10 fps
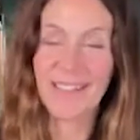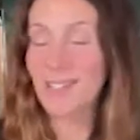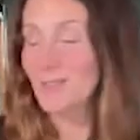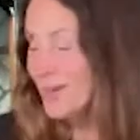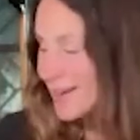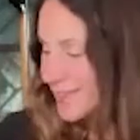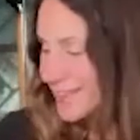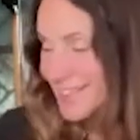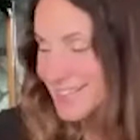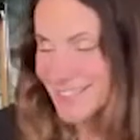Thank you for having
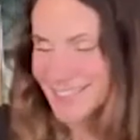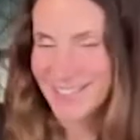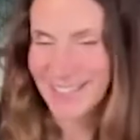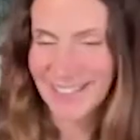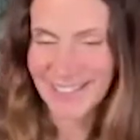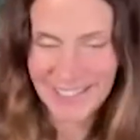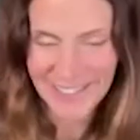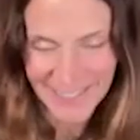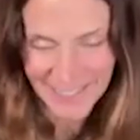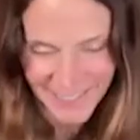us, and
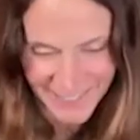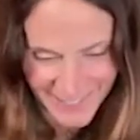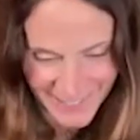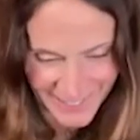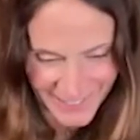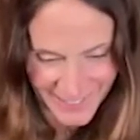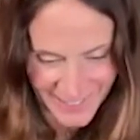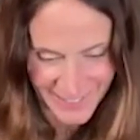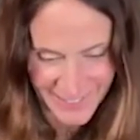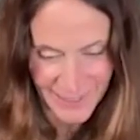
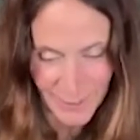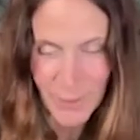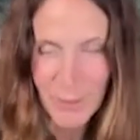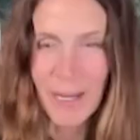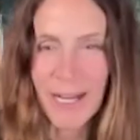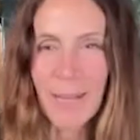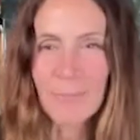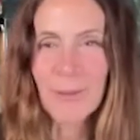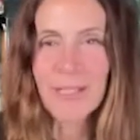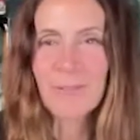I'm
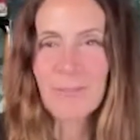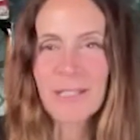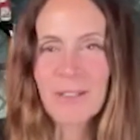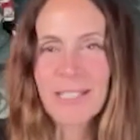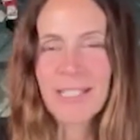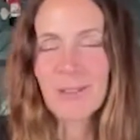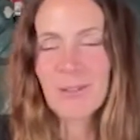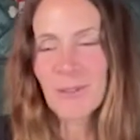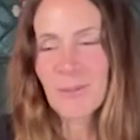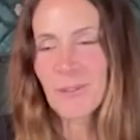grinning from ear to ear.
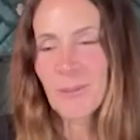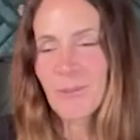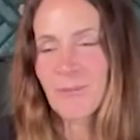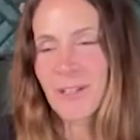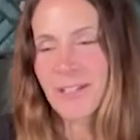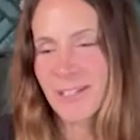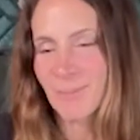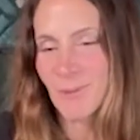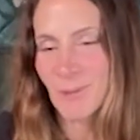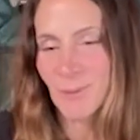So super fun,
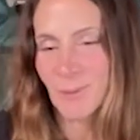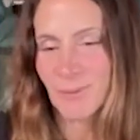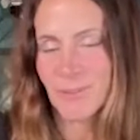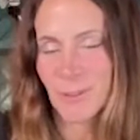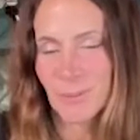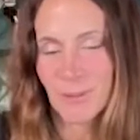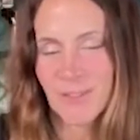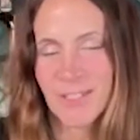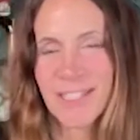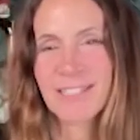and super
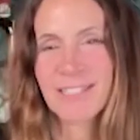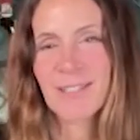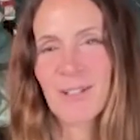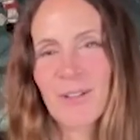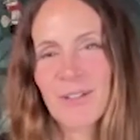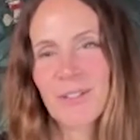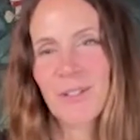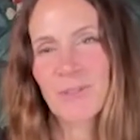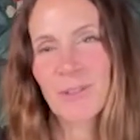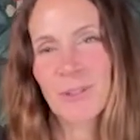excited to see all the
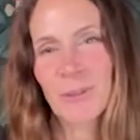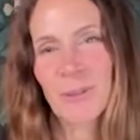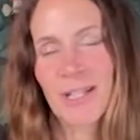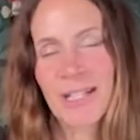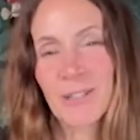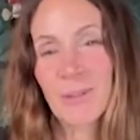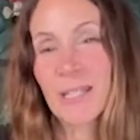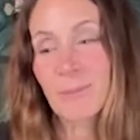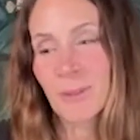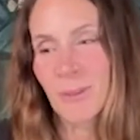stuff that you're doing and you
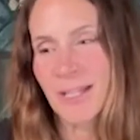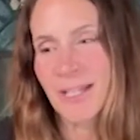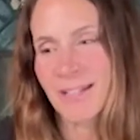keep doing.